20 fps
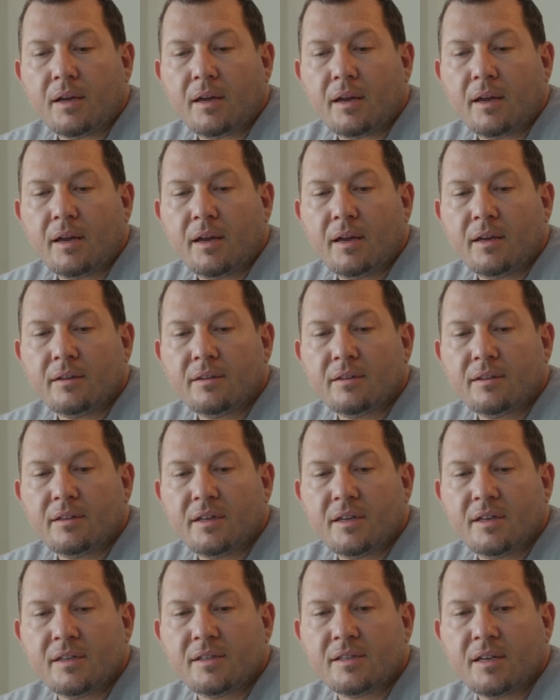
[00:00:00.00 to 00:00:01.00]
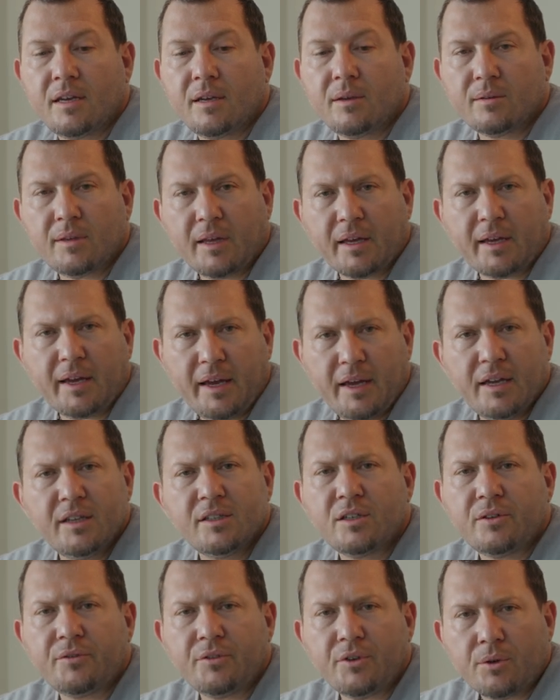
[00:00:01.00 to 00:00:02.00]
And they say, like, I
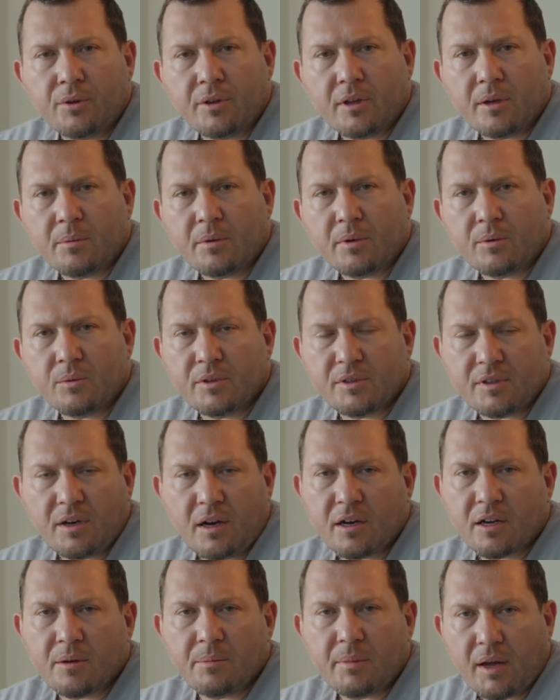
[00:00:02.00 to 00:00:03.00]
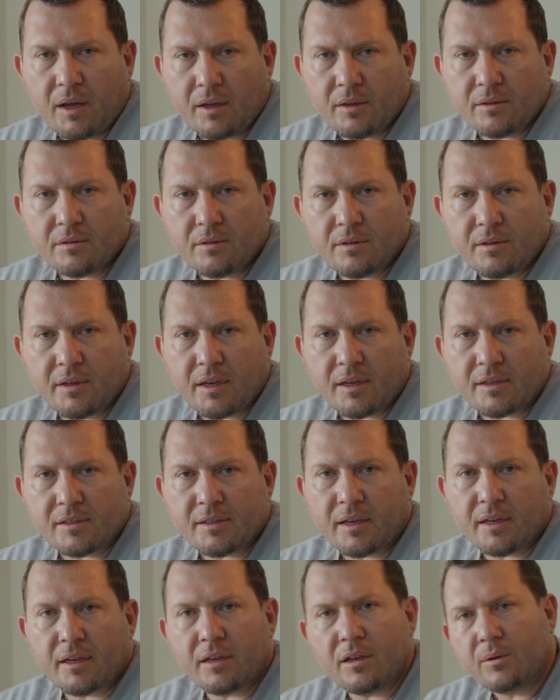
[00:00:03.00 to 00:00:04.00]
interview them and we talk about things.
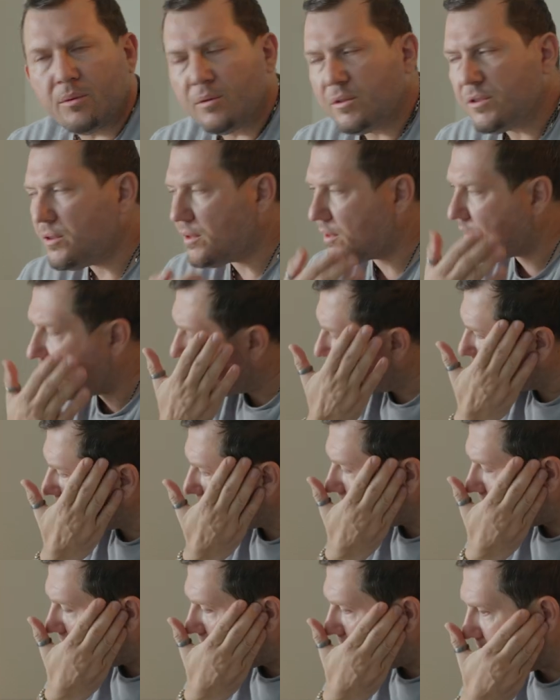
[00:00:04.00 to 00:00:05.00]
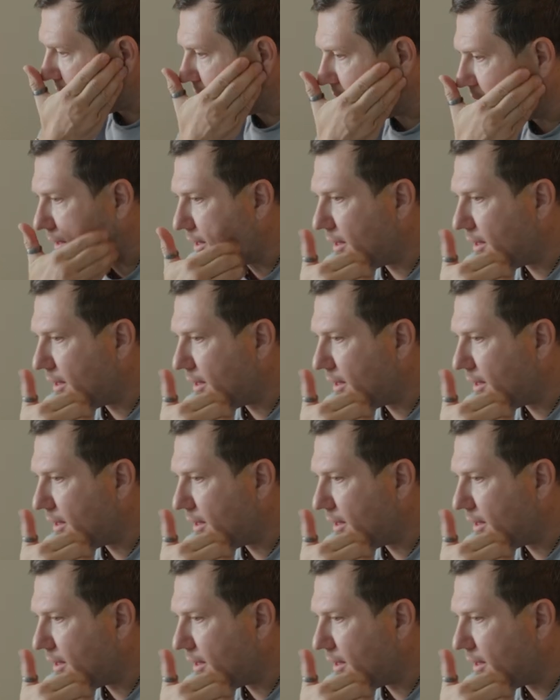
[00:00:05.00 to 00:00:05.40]
Like, you know, what'd you think about